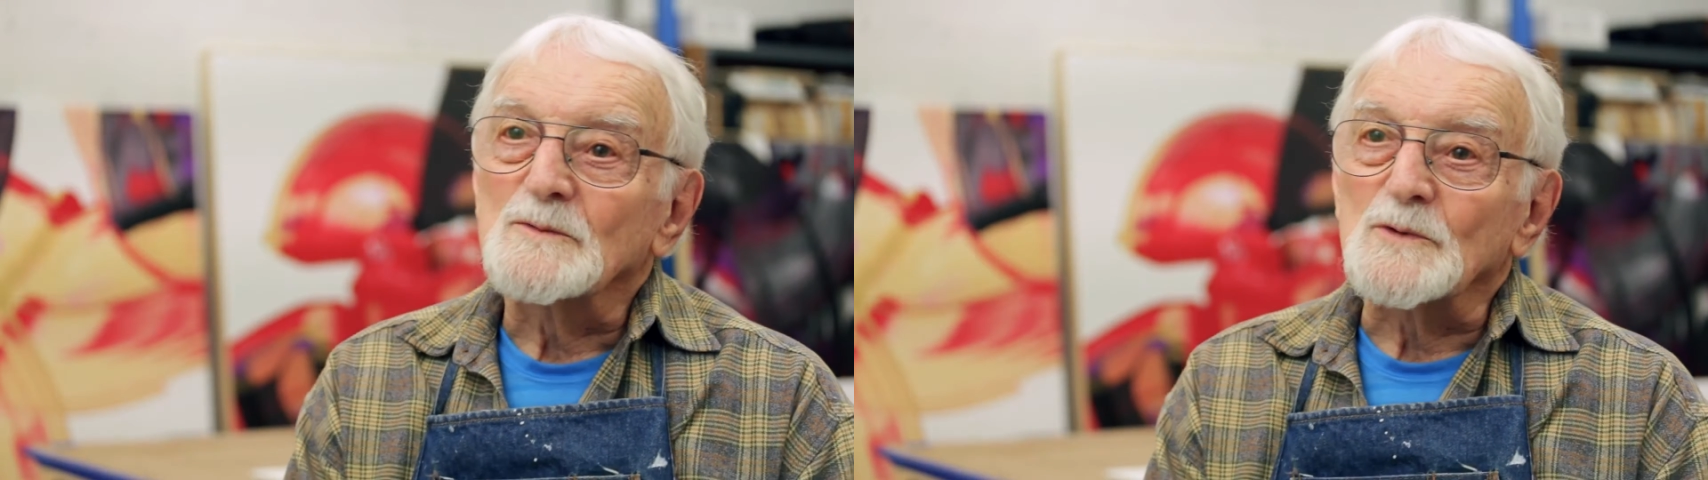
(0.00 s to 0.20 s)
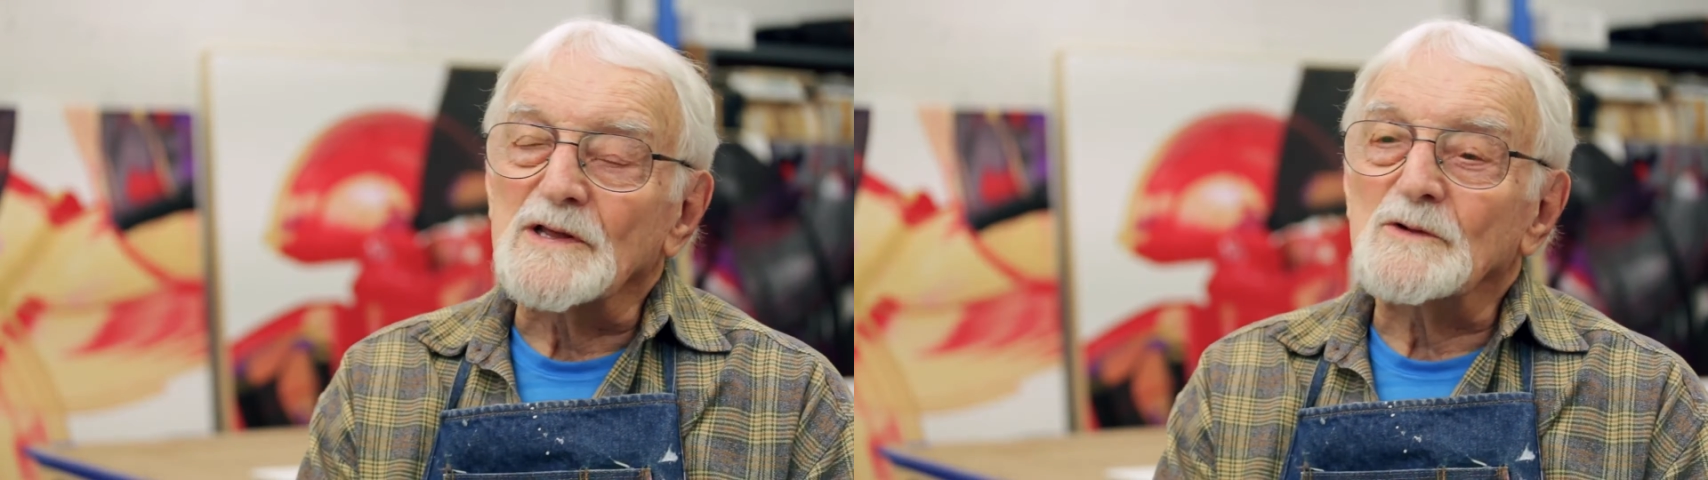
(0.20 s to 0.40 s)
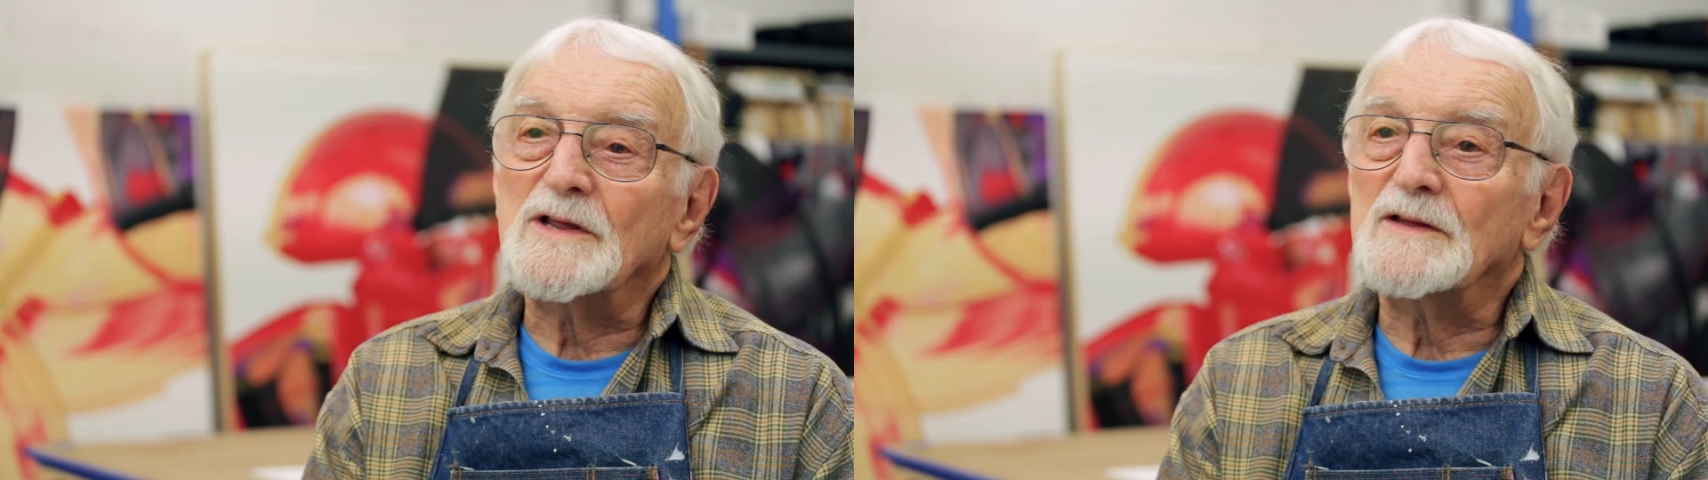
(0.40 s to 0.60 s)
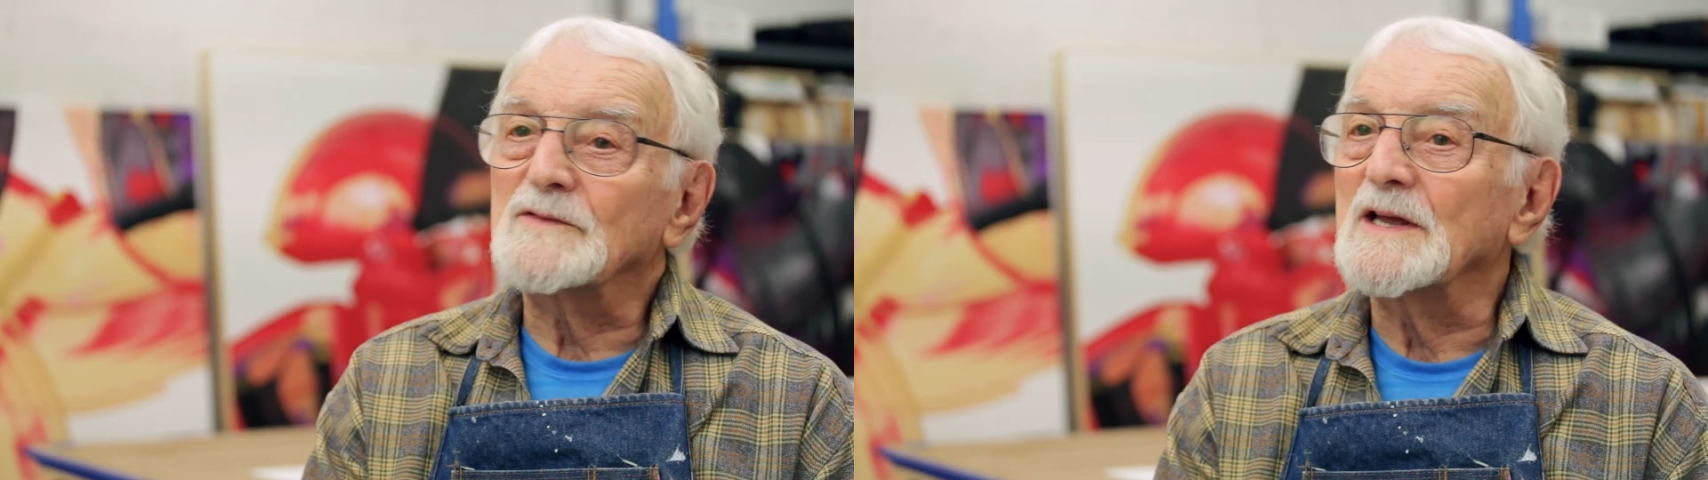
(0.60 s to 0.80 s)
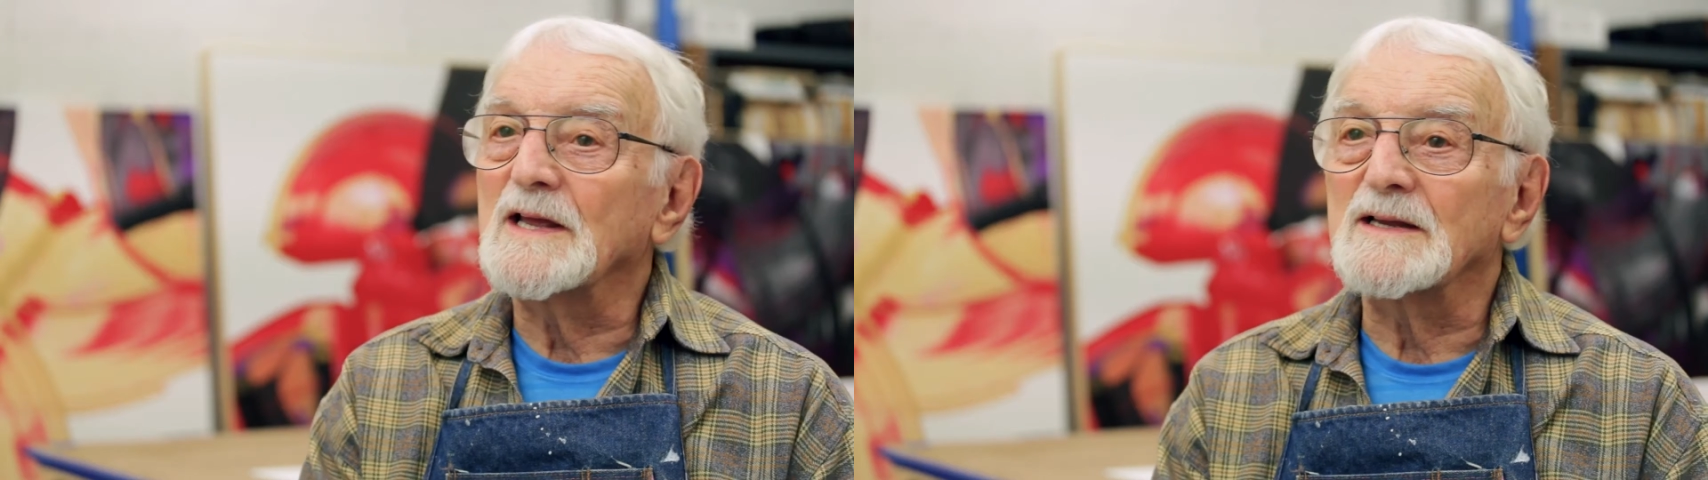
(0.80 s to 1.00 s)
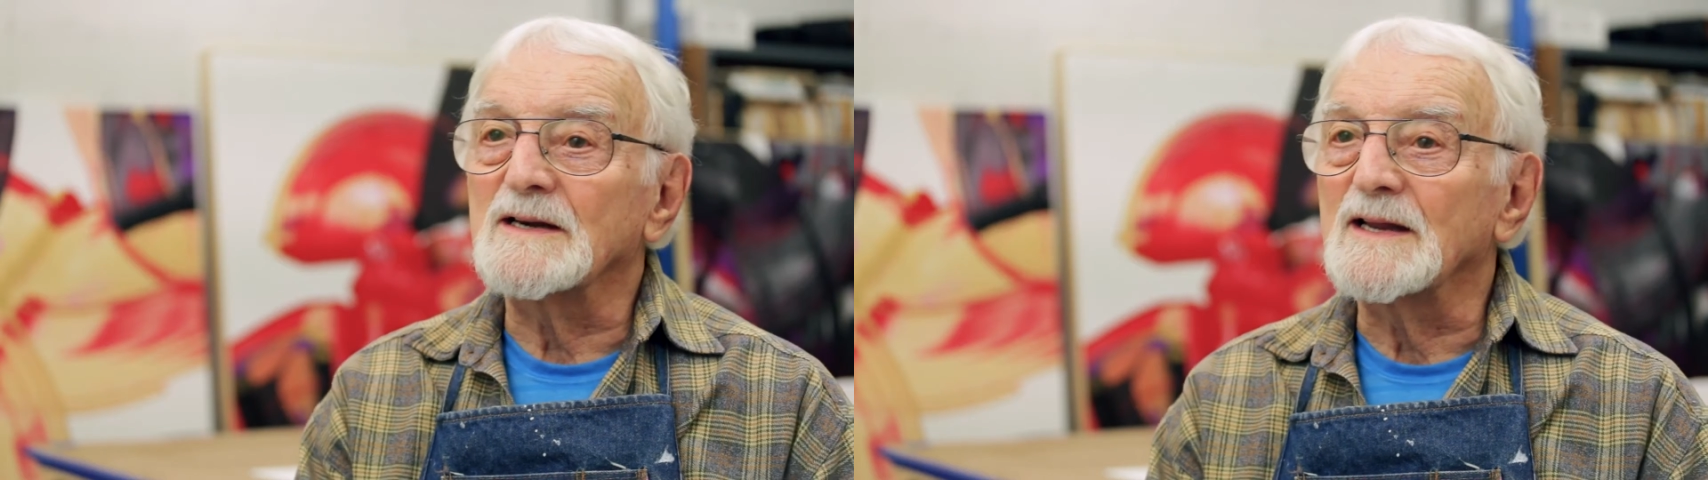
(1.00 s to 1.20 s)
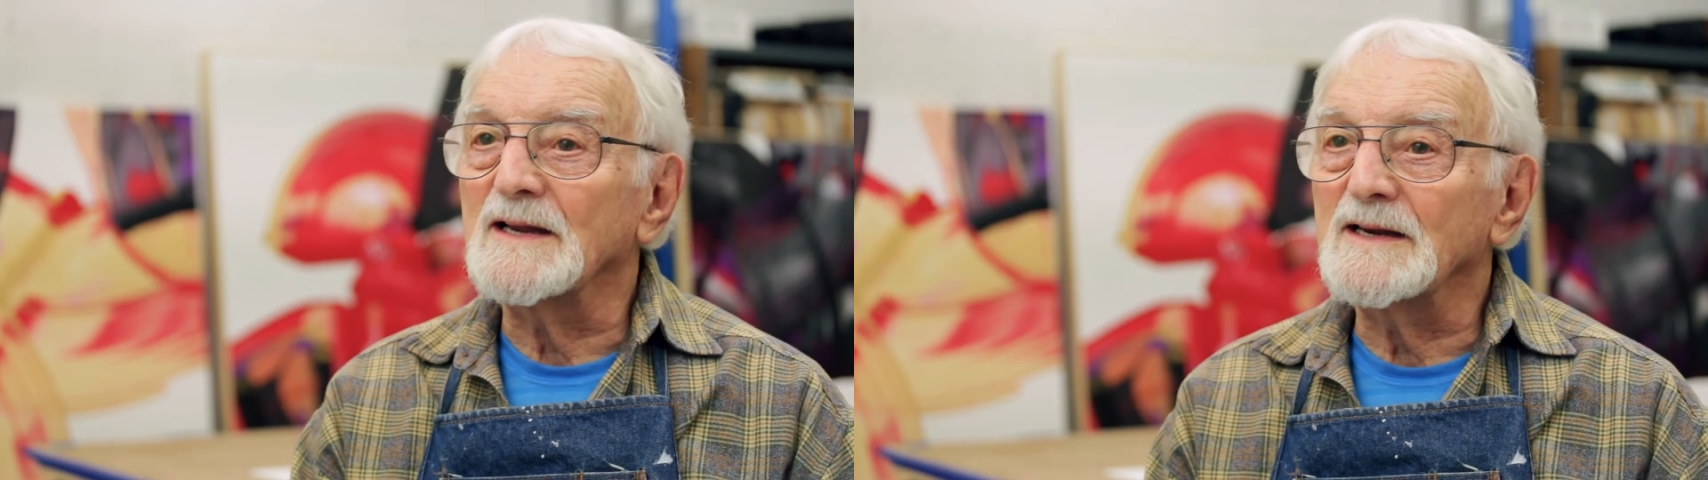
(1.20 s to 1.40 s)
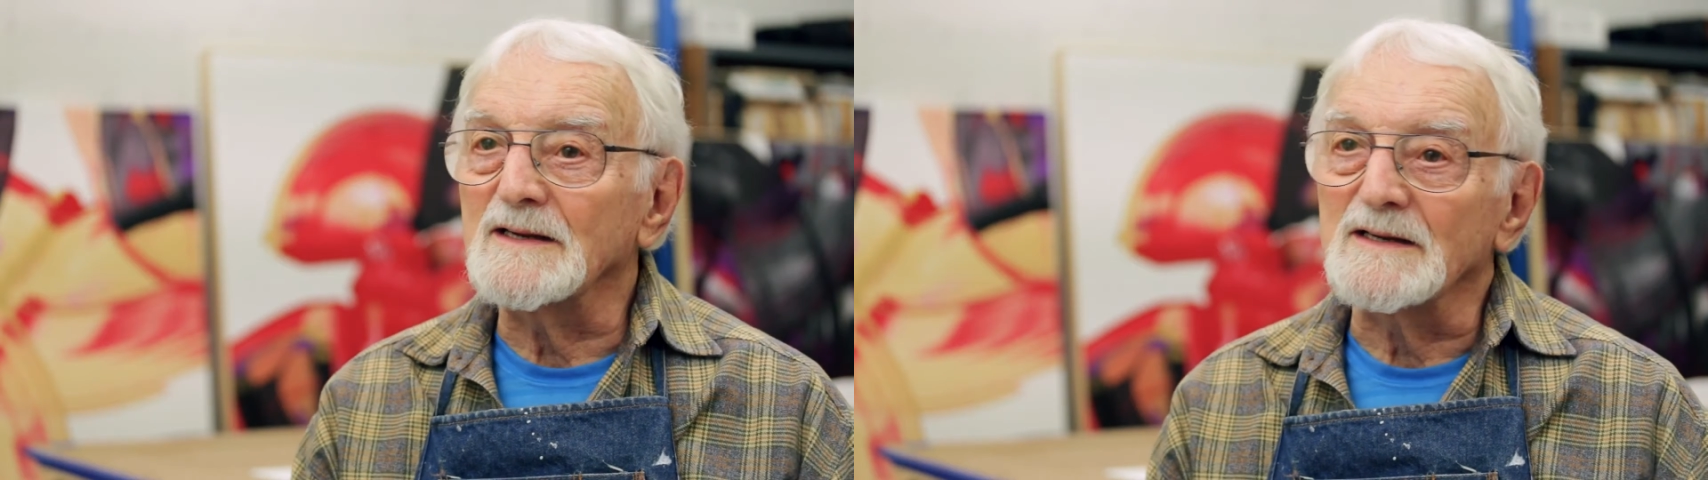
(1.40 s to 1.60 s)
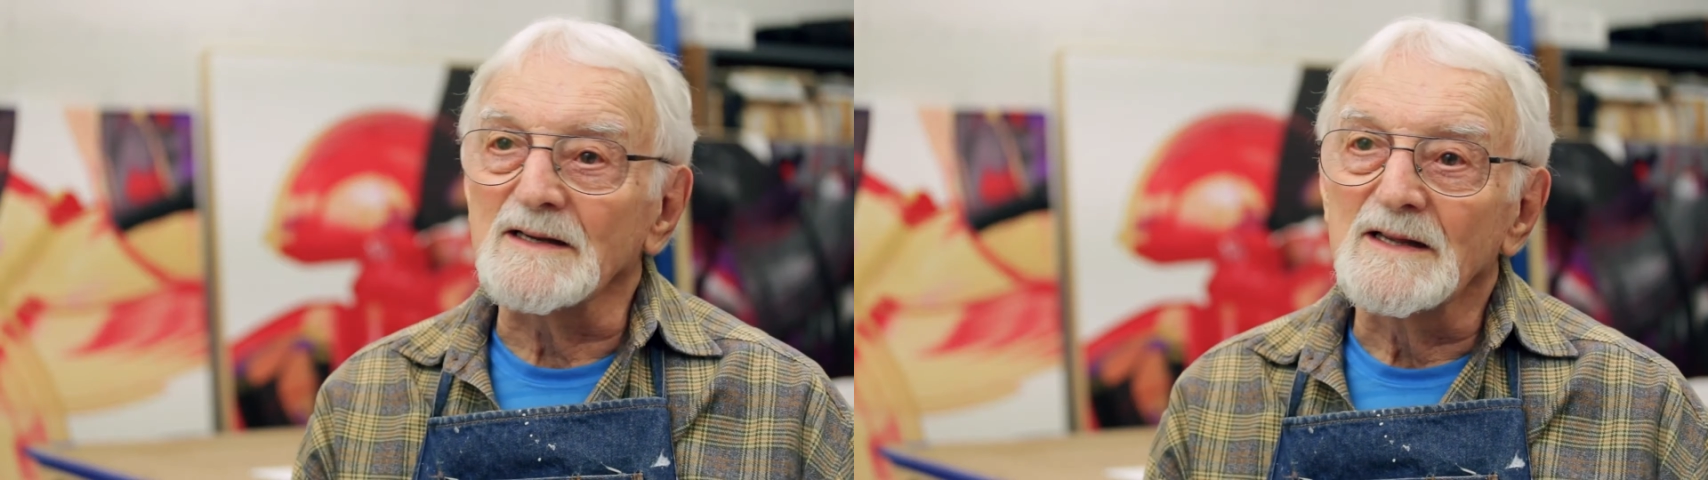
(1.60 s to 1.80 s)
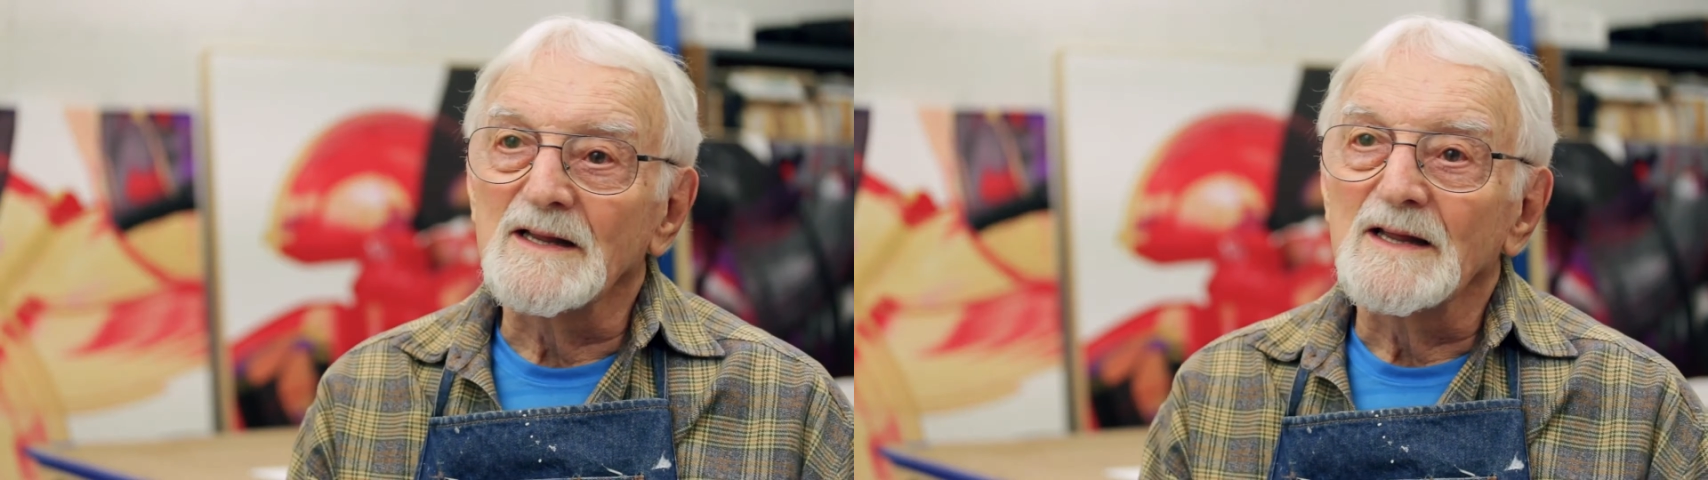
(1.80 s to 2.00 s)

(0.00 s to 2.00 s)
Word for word: without having had any